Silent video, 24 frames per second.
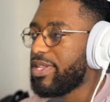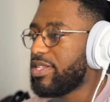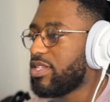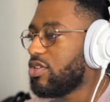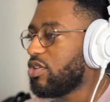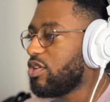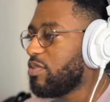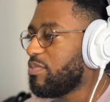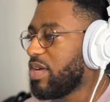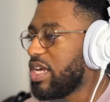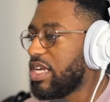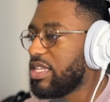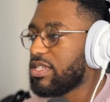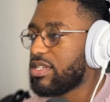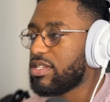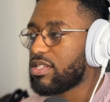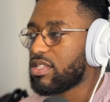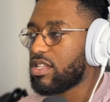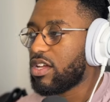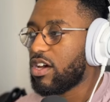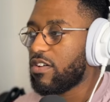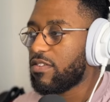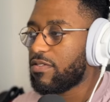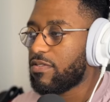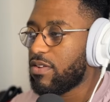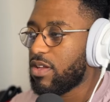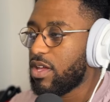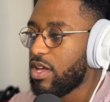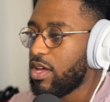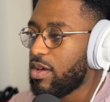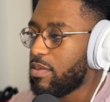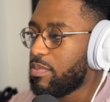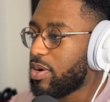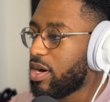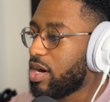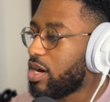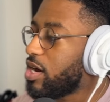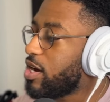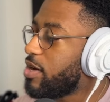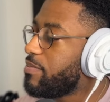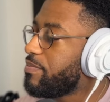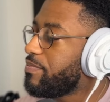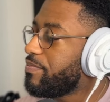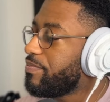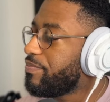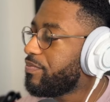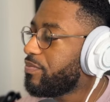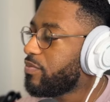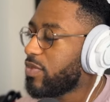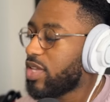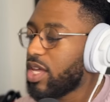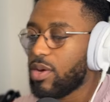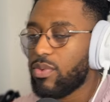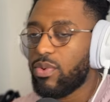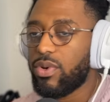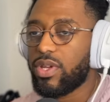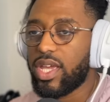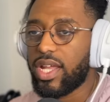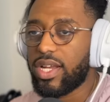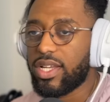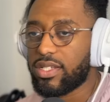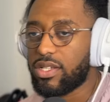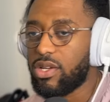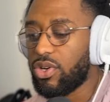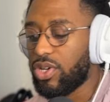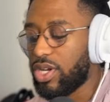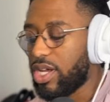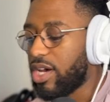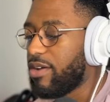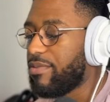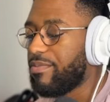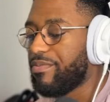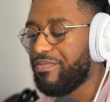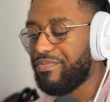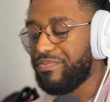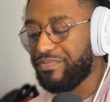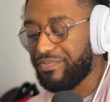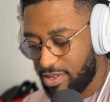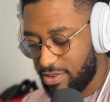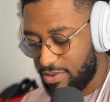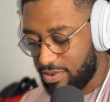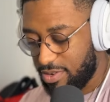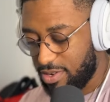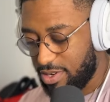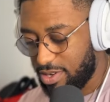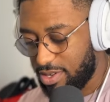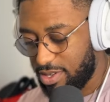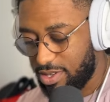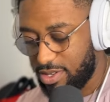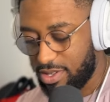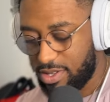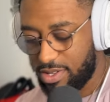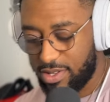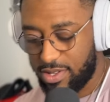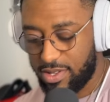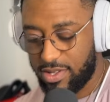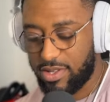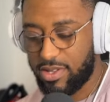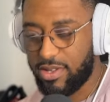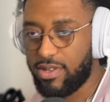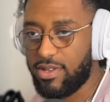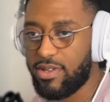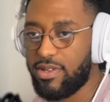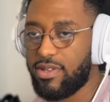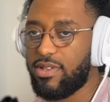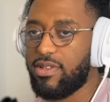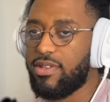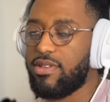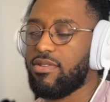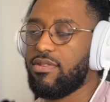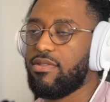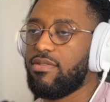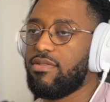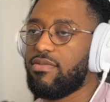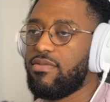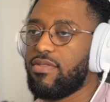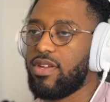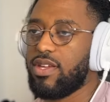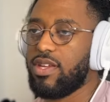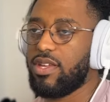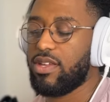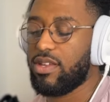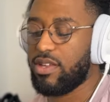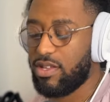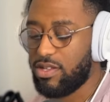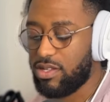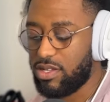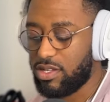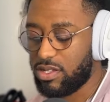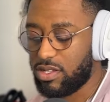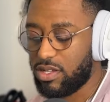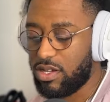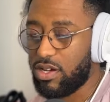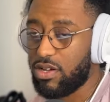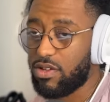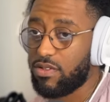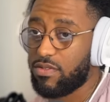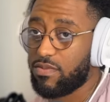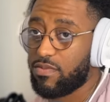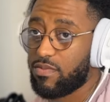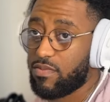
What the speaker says: into your beats and stuff. But yeah, we'll get this lot down. 1, 2, 3, let's go.